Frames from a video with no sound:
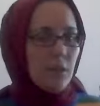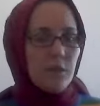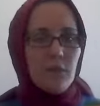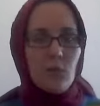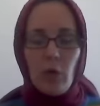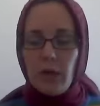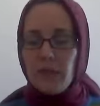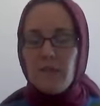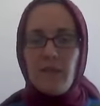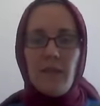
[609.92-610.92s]
so I
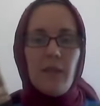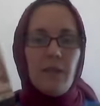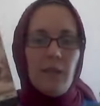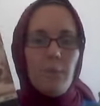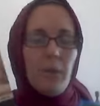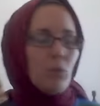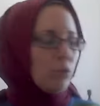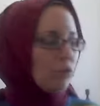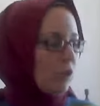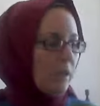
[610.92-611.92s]
can say that İlber
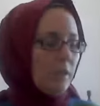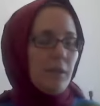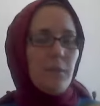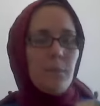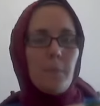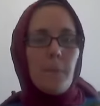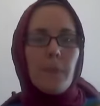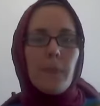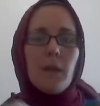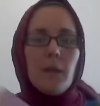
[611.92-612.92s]
Ortaylı,
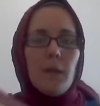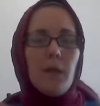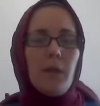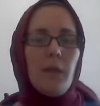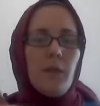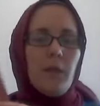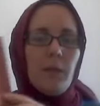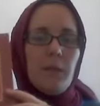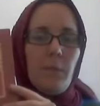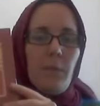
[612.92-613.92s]

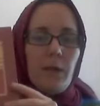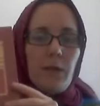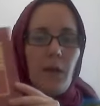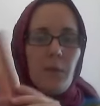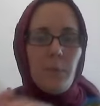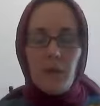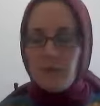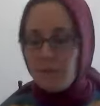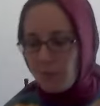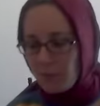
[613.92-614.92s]
Kemal
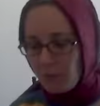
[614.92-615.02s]
Karpat,